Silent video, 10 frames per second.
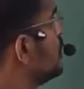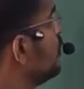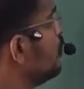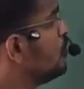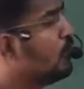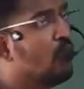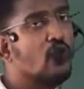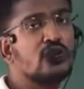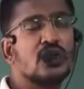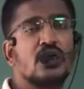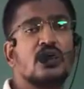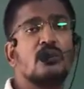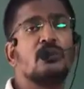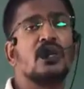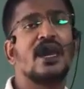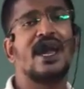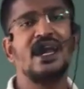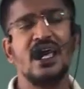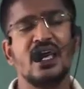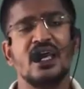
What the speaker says: to both P and